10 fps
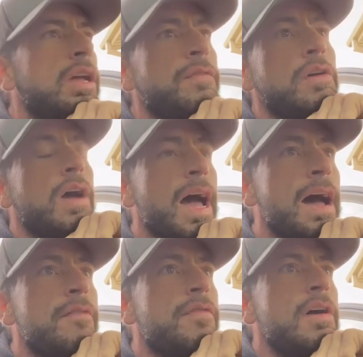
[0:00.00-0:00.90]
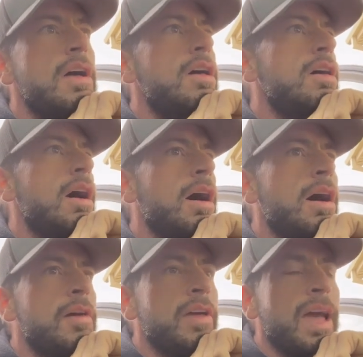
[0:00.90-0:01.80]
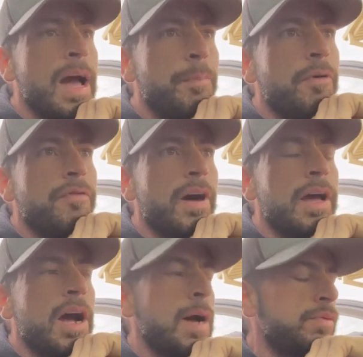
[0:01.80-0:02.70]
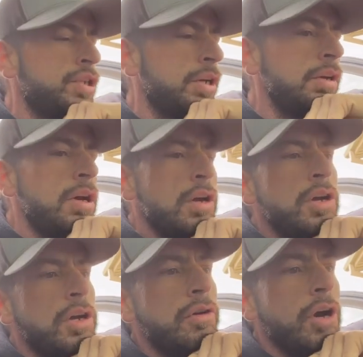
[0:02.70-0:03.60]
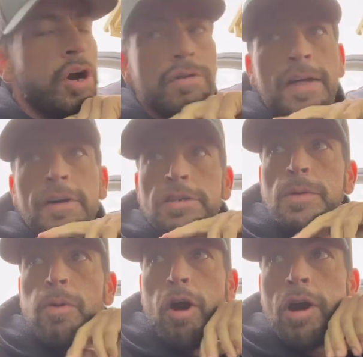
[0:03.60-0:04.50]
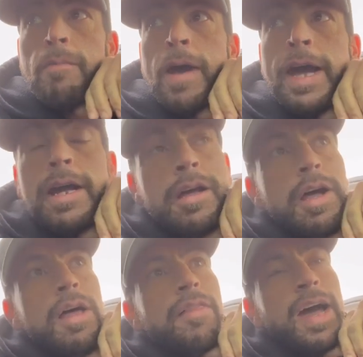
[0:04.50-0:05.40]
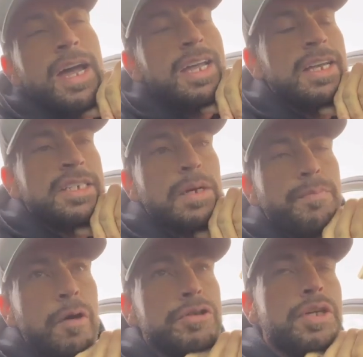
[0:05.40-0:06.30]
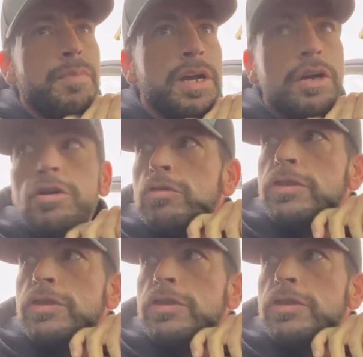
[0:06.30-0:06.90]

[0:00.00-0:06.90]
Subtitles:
If you have the amplified option, you know that there's a part made that is supposed to be used,